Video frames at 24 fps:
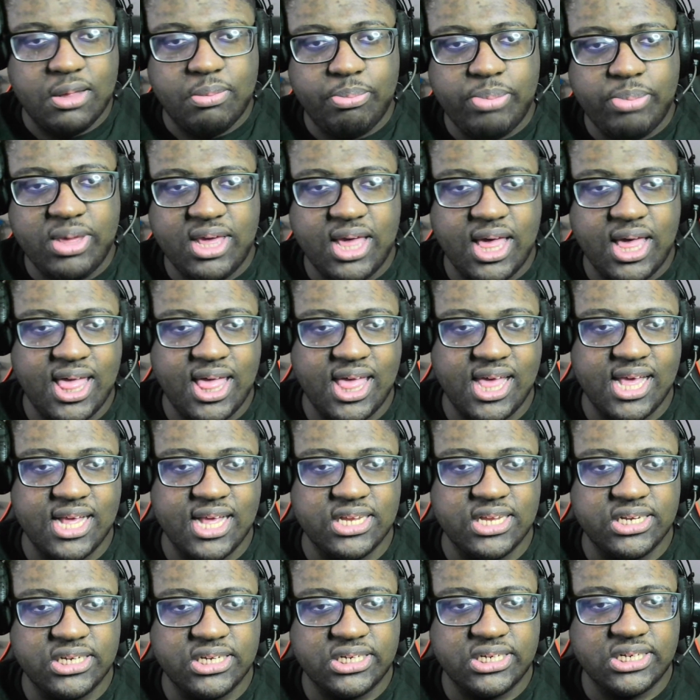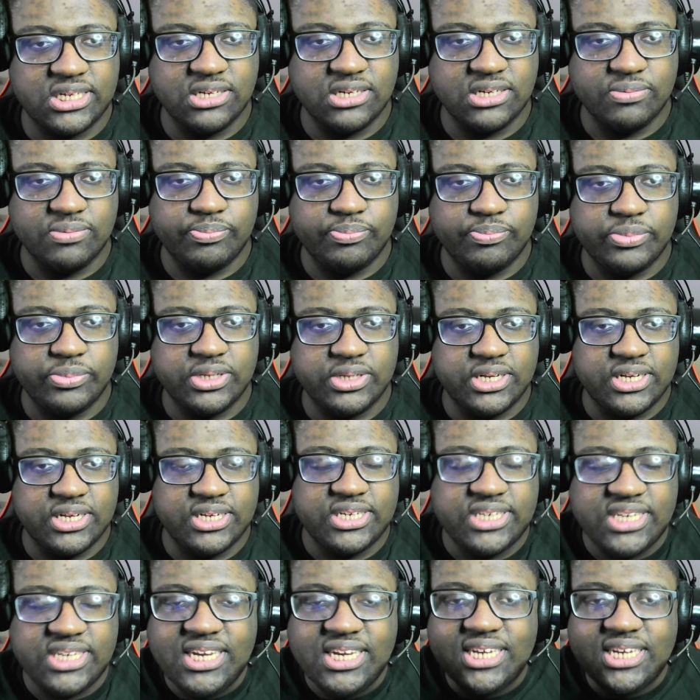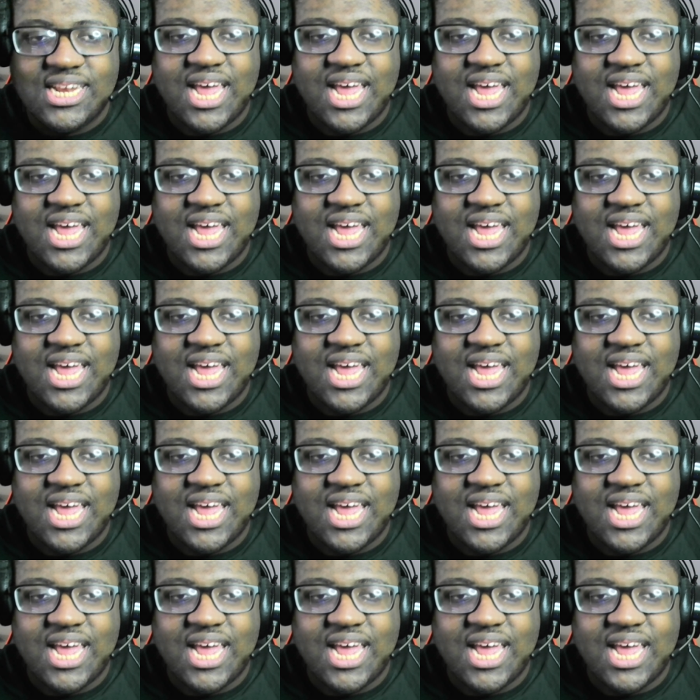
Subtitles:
because she's